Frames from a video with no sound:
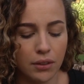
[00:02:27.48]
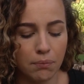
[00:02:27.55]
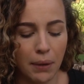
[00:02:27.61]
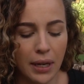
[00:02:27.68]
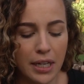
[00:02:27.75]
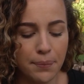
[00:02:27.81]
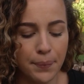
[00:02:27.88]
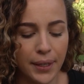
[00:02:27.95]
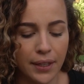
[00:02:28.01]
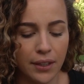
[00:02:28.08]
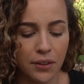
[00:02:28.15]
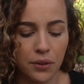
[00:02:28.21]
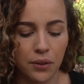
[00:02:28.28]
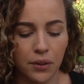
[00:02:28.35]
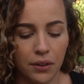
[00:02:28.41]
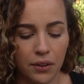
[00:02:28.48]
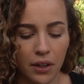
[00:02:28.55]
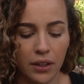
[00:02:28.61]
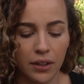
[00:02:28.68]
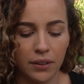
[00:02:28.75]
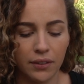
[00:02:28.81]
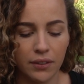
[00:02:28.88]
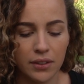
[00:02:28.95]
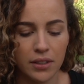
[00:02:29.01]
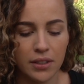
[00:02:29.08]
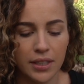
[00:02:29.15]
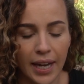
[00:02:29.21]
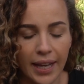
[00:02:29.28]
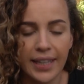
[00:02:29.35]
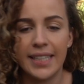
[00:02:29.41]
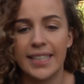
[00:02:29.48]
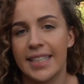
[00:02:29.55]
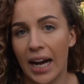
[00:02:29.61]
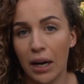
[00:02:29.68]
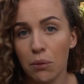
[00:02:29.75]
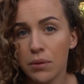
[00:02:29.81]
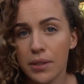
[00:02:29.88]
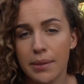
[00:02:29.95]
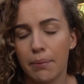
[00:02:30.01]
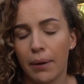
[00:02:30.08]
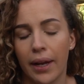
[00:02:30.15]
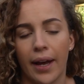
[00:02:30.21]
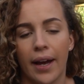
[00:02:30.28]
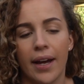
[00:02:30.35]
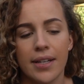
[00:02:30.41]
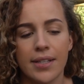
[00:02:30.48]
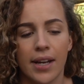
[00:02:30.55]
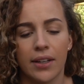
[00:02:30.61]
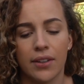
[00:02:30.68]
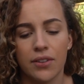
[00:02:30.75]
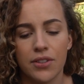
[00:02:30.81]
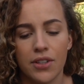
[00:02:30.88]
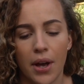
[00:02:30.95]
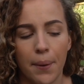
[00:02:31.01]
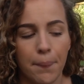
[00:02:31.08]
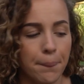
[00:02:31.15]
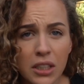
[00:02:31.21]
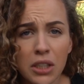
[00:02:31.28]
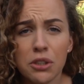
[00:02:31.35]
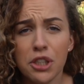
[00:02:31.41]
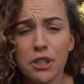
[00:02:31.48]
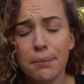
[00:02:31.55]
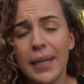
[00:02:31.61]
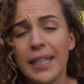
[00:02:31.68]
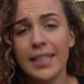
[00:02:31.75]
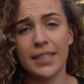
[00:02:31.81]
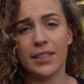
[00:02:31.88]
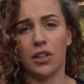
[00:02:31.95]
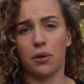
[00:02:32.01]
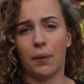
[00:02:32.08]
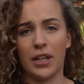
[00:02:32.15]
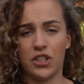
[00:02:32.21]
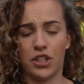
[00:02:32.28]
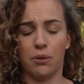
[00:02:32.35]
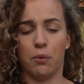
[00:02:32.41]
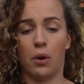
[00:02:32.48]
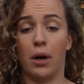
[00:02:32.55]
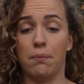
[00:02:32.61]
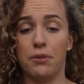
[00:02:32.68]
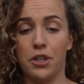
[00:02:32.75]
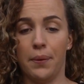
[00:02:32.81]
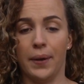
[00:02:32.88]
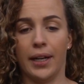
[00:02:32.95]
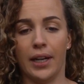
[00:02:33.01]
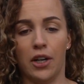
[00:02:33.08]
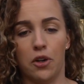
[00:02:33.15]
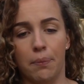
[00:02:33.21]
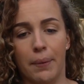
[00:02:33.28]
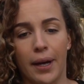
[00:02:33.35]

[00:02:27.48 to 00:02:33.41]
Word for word: made me kind of get these doubts in my head and I just basically start questioning what I'm doing a little